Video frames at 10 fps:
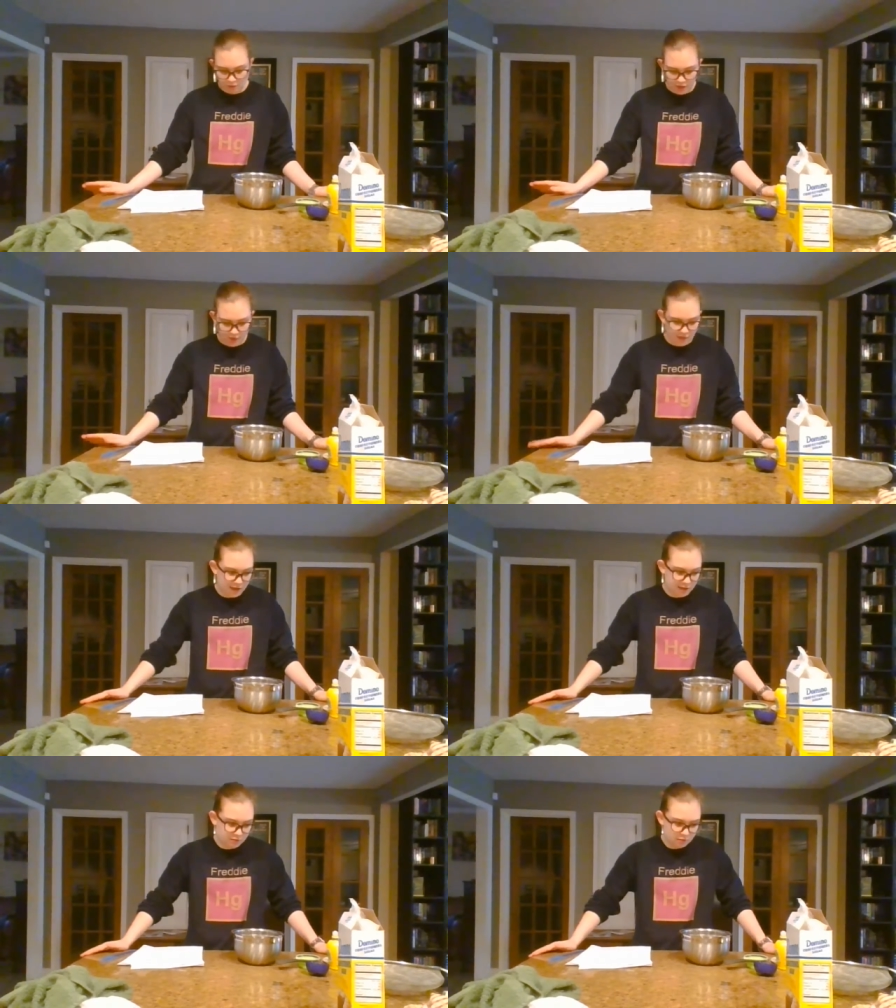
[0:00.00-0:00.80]
And
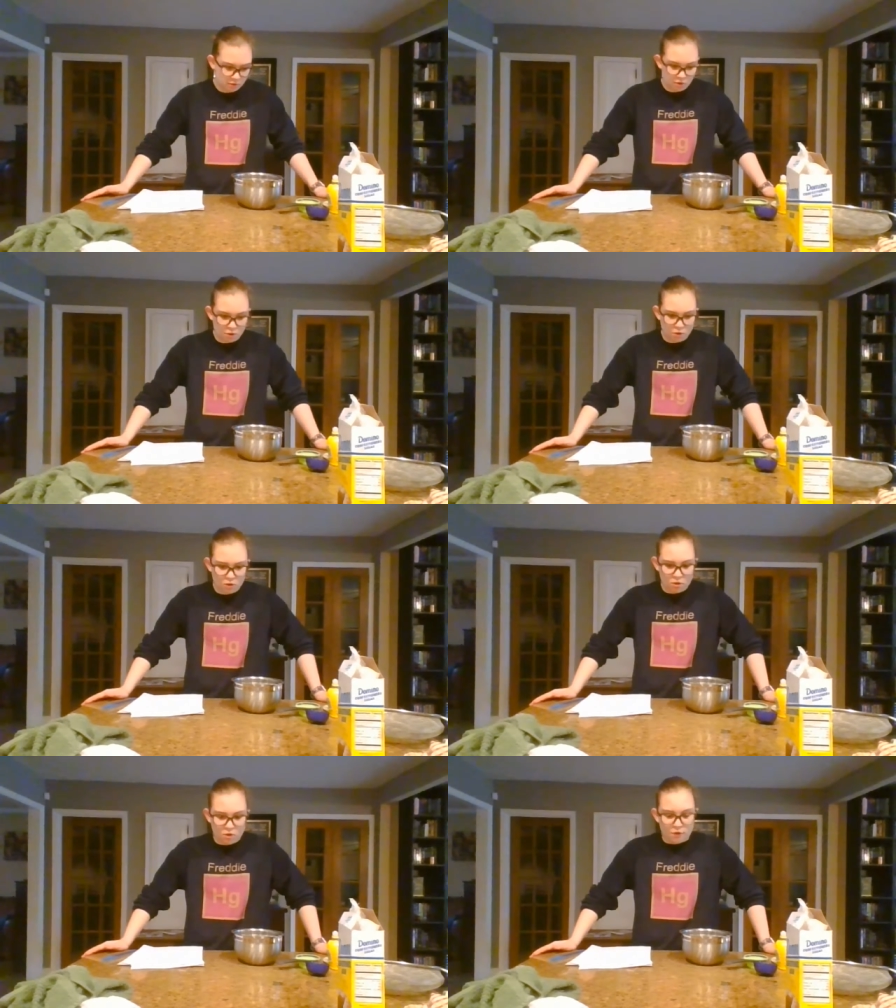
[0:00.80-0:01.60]
then
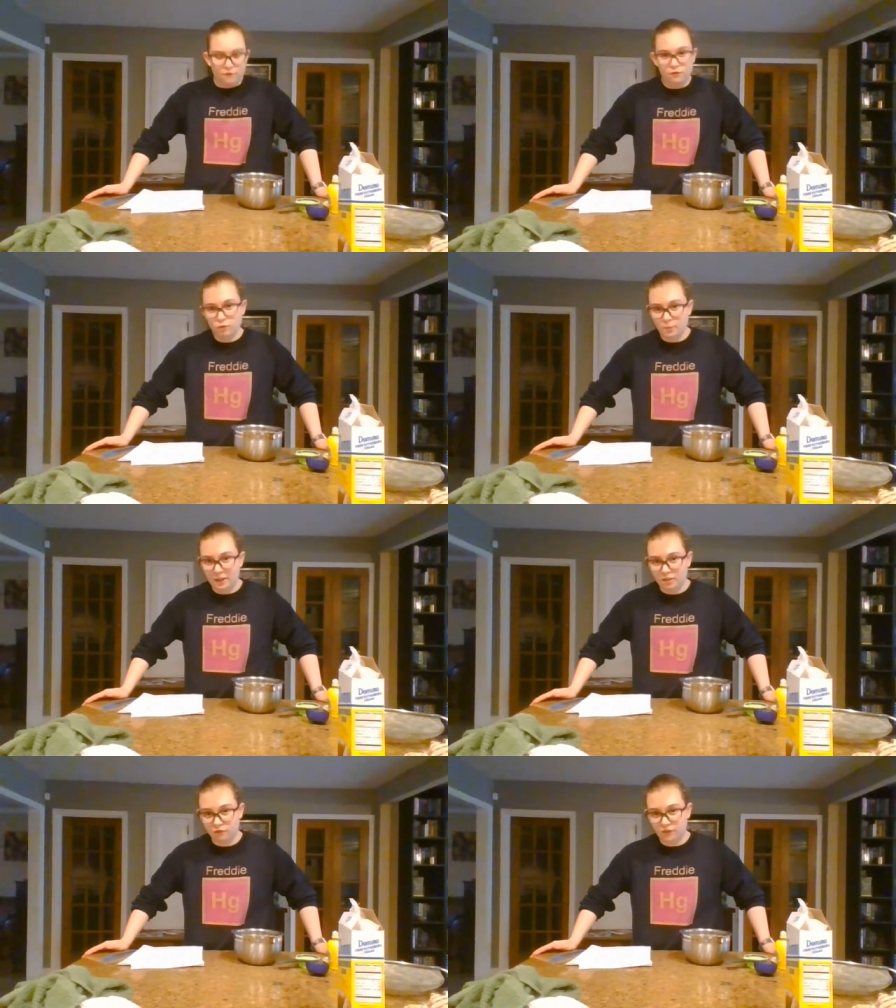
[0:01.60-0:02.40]
food
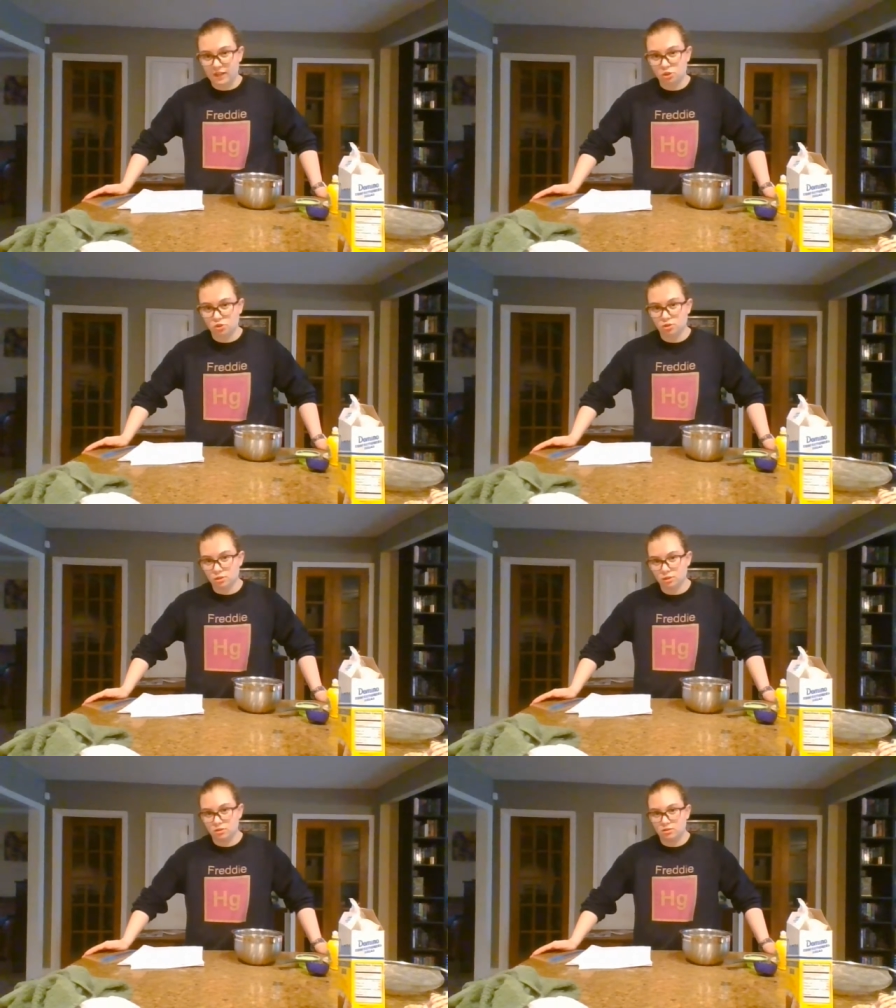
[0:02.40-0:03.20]

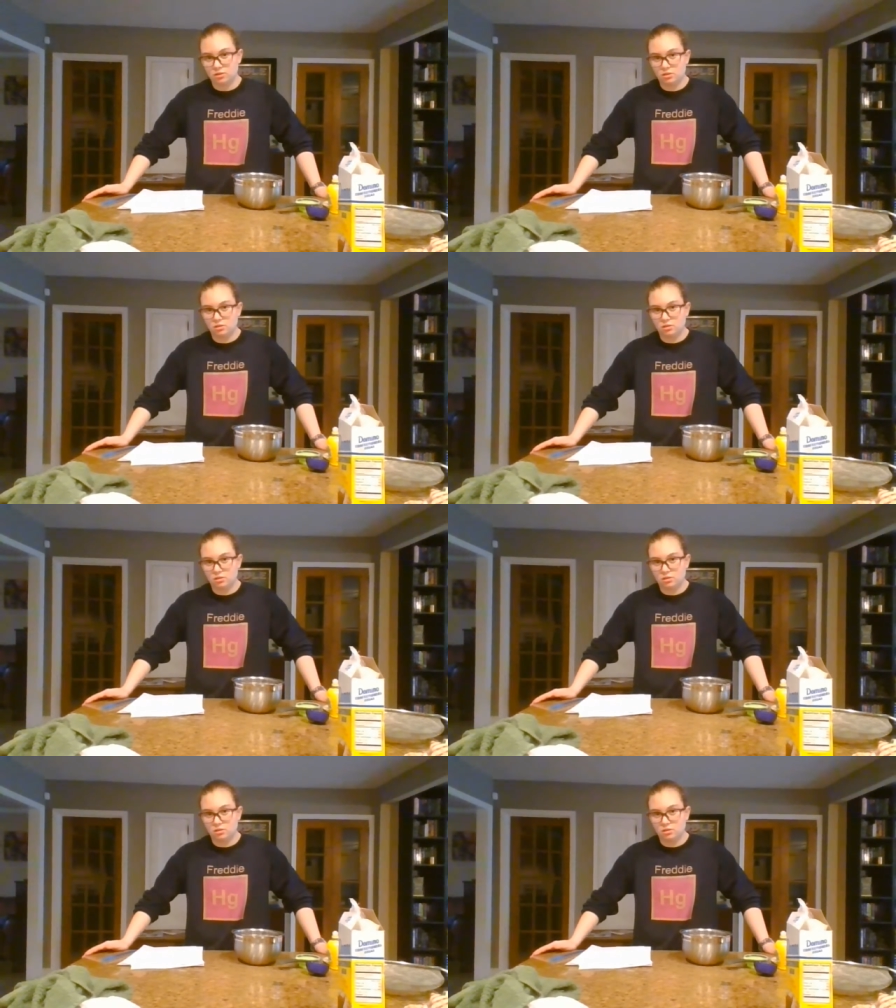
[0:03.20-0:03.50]
manufacturing